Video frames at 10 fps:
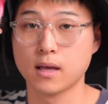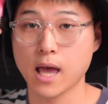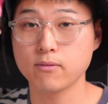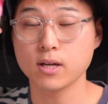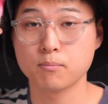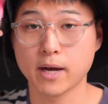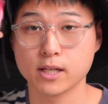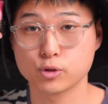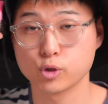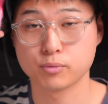Having a
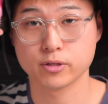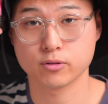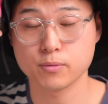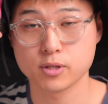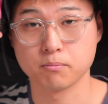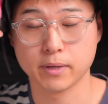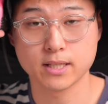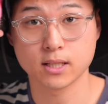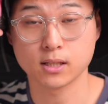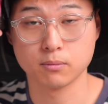minus 2 prescription
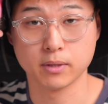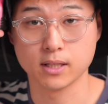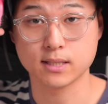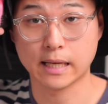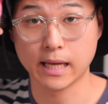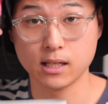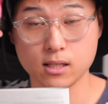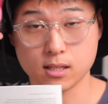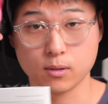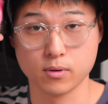basically means that
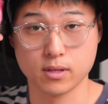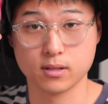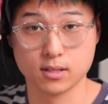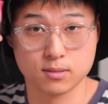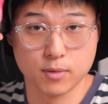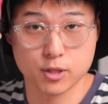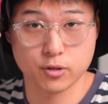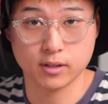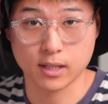anything within this measuring